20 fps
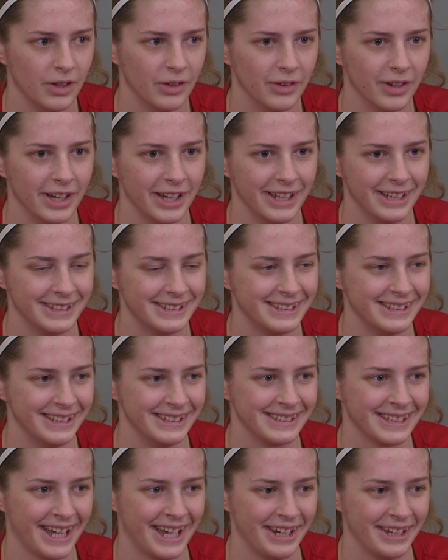Right,
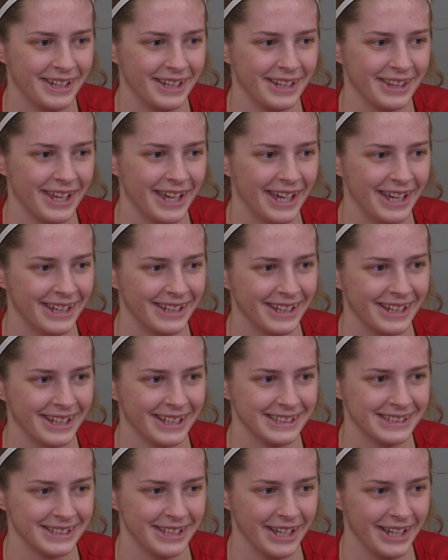it's kind of like that. Like,
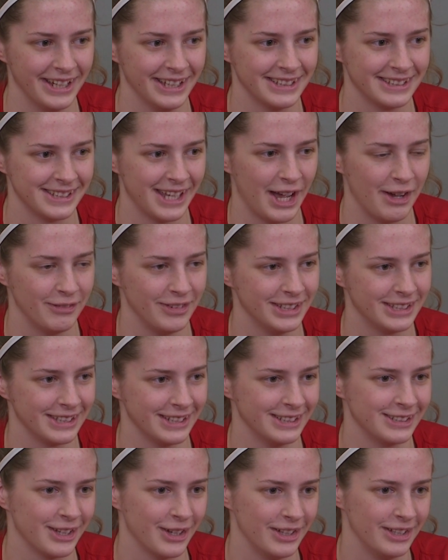it's nice.
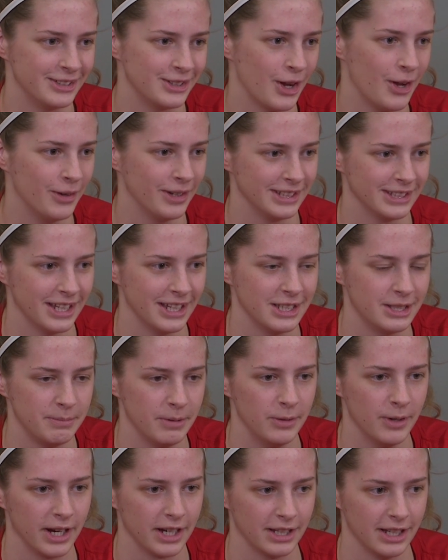Obviously, it's always nice to be
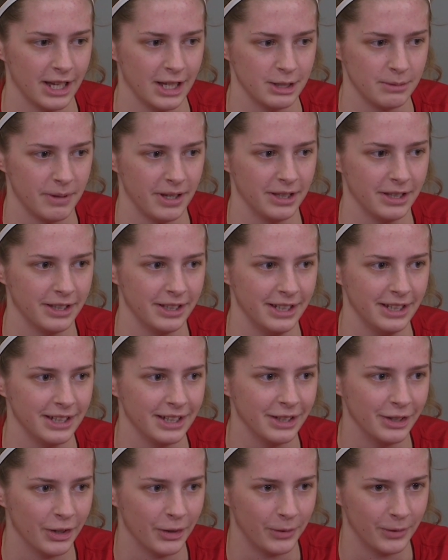recognized by the league.
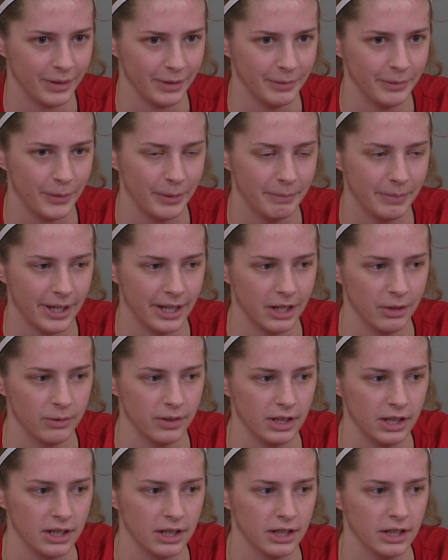You know, we play in a
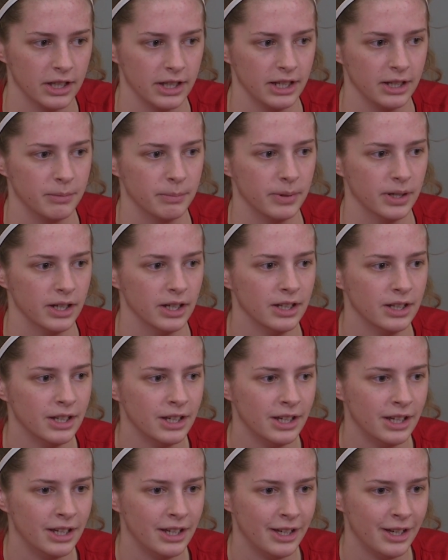really good league, but
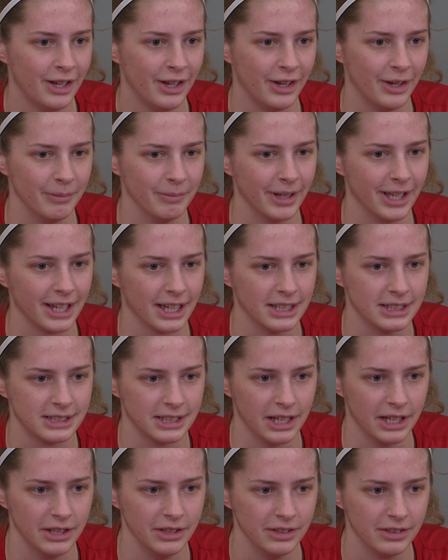like I
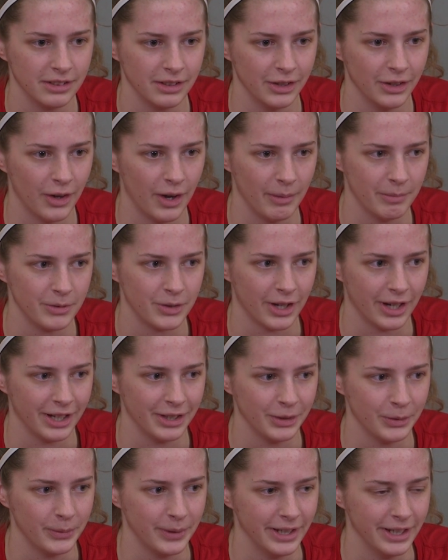said, I'm trying
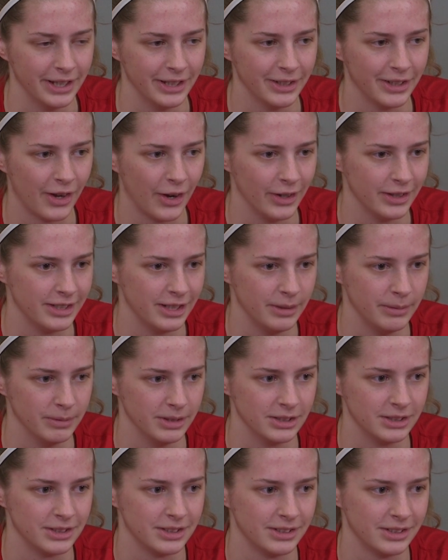to win. Our team
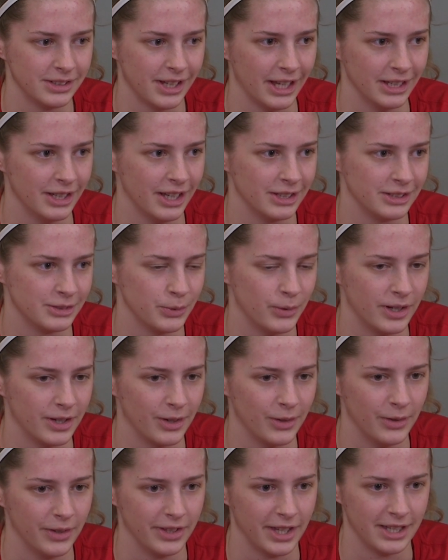has one
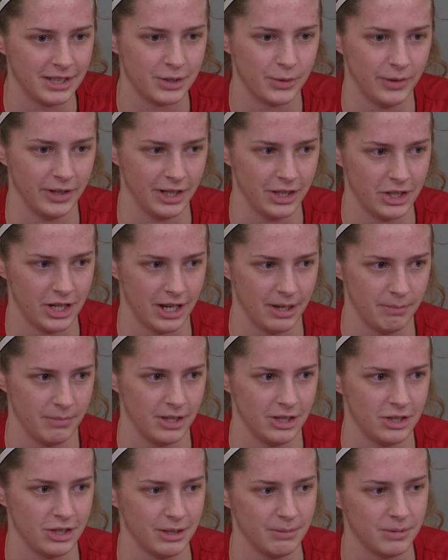goal, and that's to win a
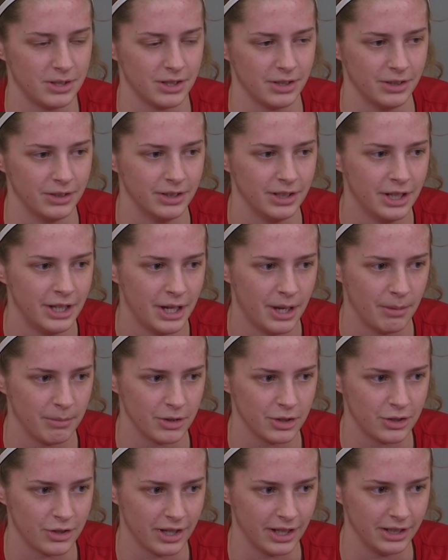championship. So I'm
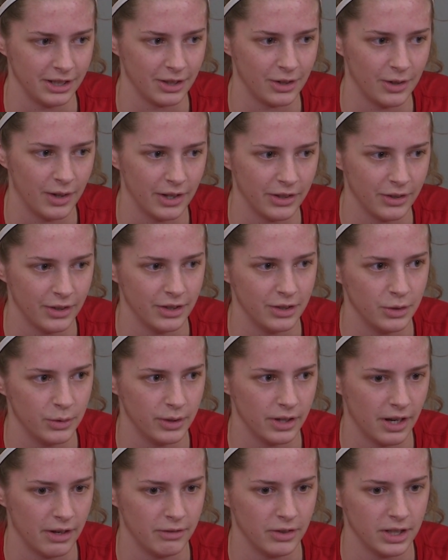just trying to go out there and do
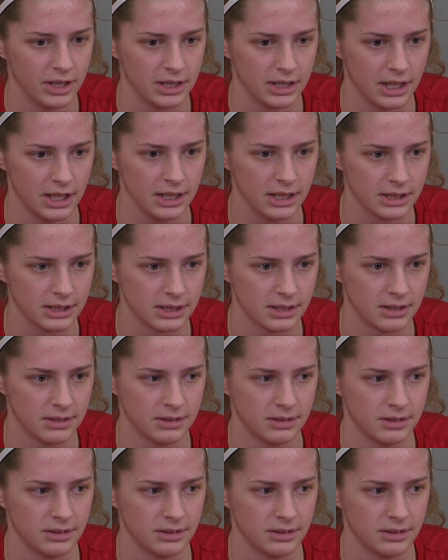whatever it takes.